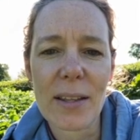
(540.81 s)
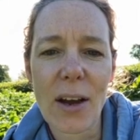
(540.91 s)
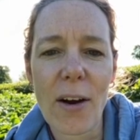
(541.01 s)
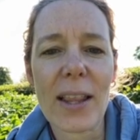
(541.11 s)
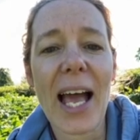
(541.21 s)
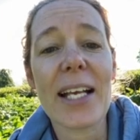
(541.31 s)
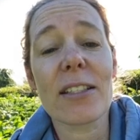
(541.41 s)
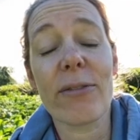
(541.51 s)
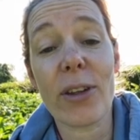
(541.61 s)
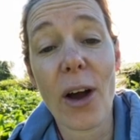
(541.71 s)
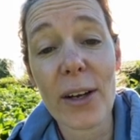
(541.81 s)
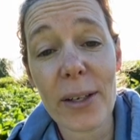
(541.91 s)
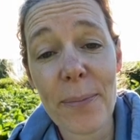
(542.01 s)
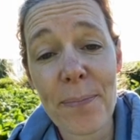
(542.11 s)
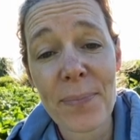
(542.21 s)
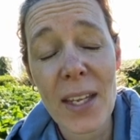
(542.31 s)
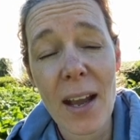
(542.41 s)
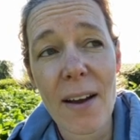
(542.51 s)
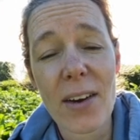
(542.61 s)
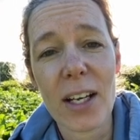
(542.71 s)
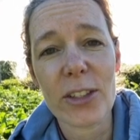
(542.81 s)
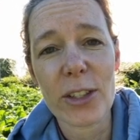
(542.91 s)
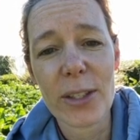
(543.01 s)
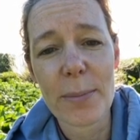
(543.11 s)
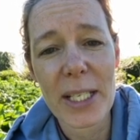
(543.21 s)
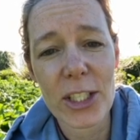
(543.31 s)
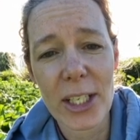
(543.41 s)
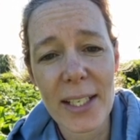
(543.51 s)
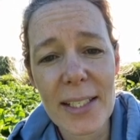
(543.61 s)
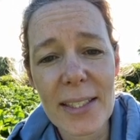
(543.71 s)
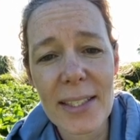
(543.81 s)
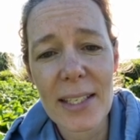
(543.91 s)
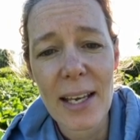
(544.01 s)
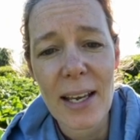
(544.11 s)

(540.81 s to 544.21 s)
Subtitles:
our last flock of 100 meat chickens.